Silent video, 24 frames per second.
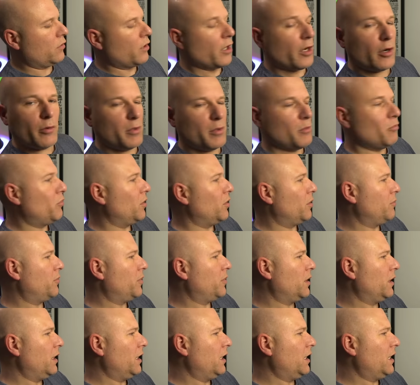homing bump
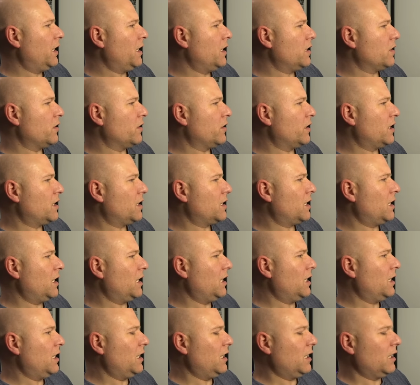is on this key
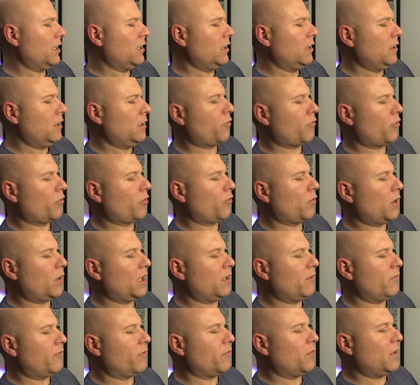here, three
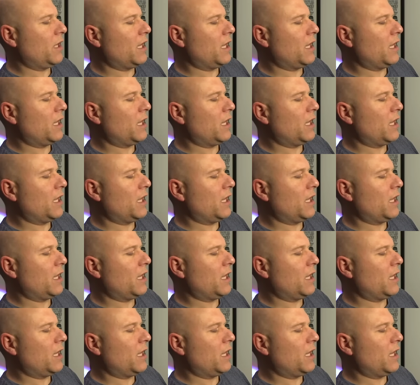in from the